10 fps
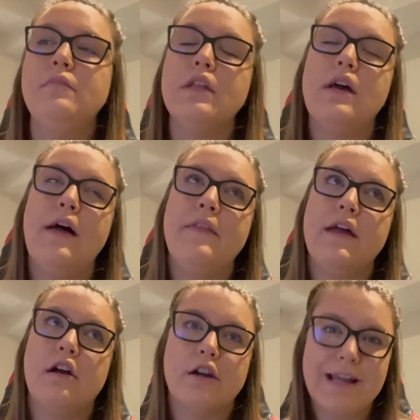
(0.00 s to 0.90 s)
And
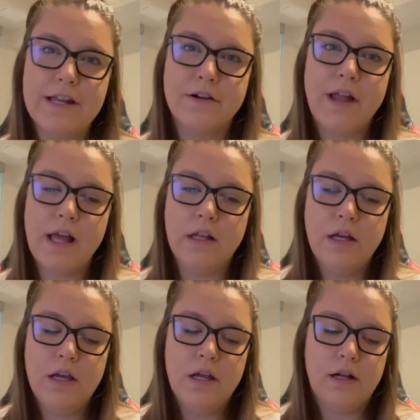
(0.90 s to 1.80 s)
then our internet,
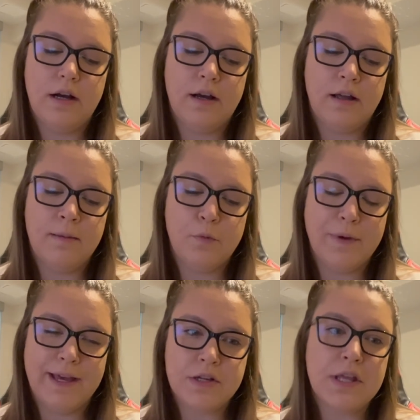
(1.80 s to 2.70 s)
we
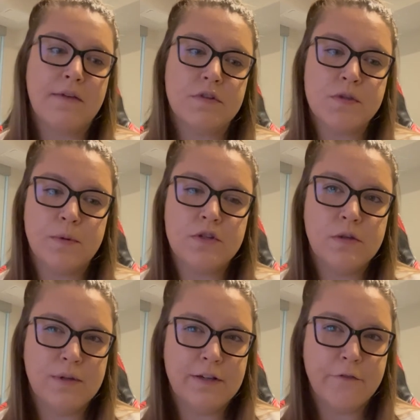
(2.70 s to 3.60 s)
actually have to switch
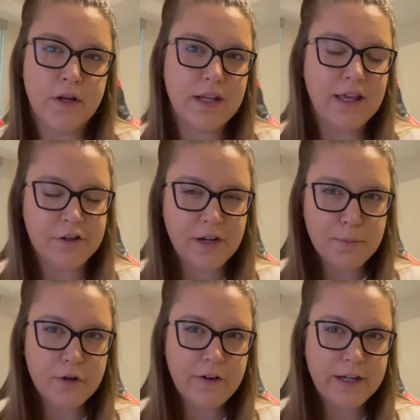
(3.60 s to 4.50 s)
to a different internet
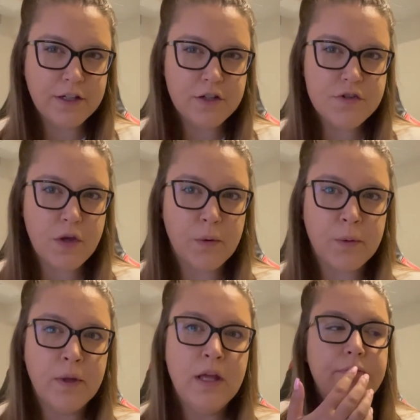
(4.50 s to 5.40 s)
provider,
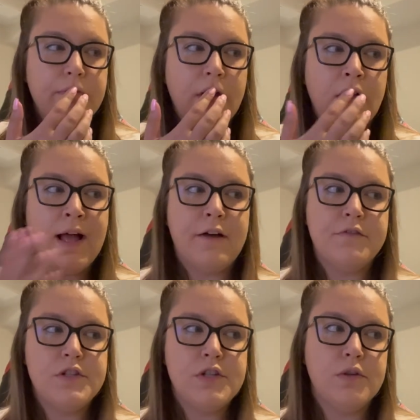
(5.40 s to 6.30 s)
so I'll have
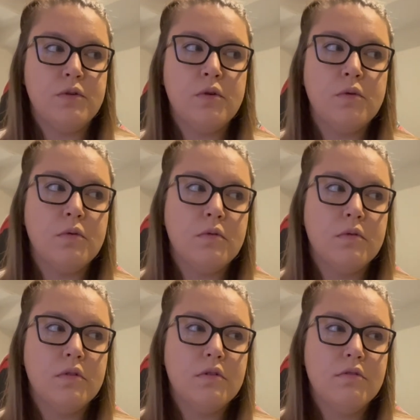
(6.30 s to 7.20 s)

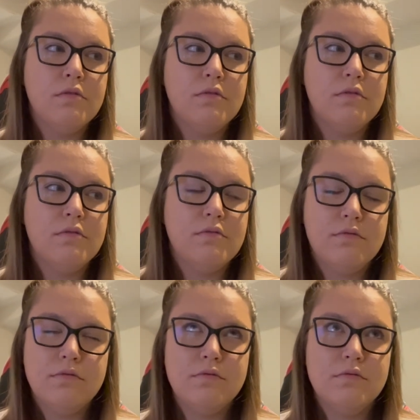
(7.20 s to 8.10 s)
to
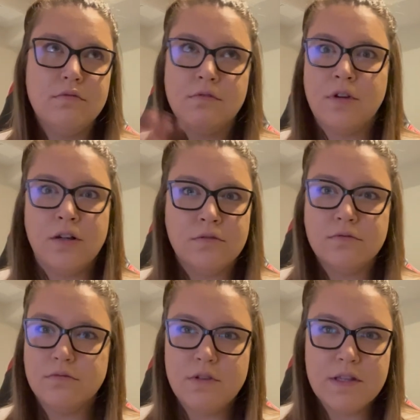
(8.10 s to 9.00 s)

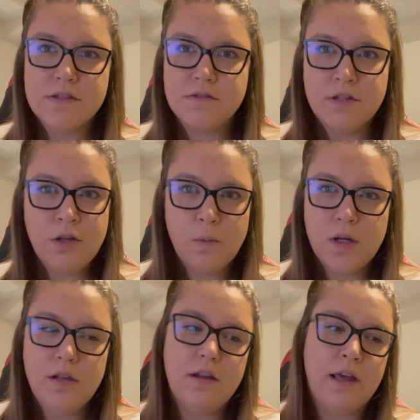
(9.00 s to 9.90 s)
go to the new
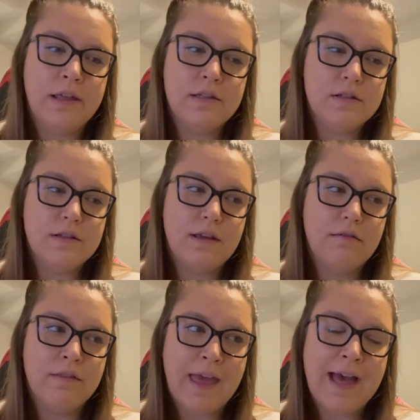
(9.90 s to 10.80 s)
one, and
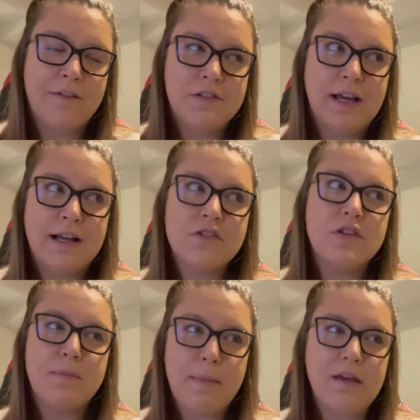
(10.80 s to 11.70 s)
they have to
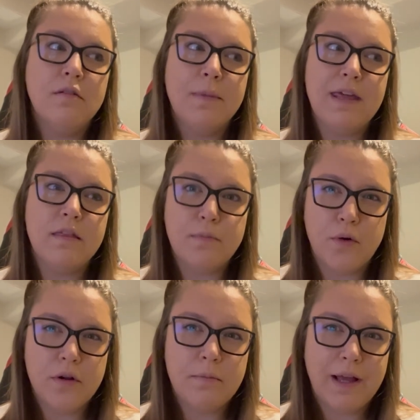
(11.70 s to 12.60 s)
actually mail me the
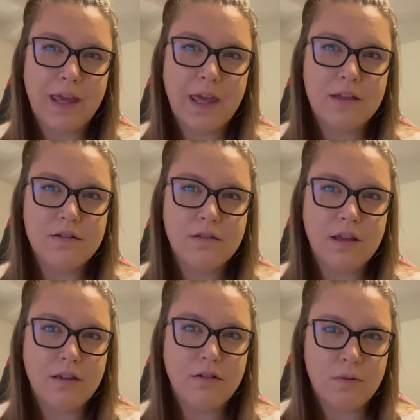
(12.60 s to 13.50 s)
modem. I can't
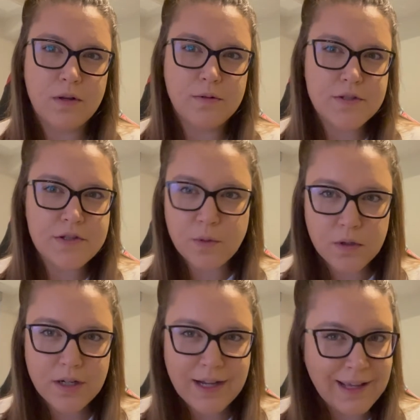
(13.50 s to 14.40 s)
like go into a
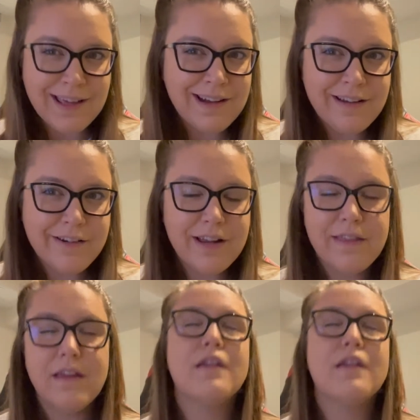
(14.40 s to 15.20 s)
store and get it or anything,